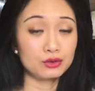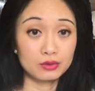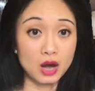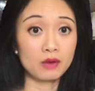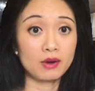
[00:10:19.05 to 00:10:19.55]
do
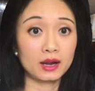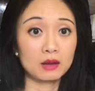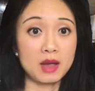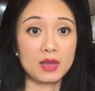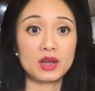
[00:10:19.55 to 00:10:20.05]
not
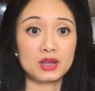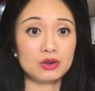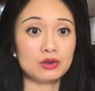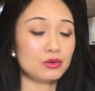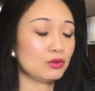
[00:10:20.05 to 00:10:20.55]
recommend that
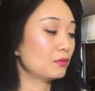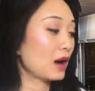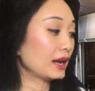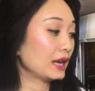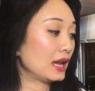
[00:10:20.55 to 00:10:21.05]
you
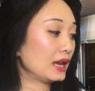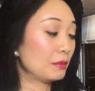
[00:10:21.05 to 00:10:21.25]
buy it in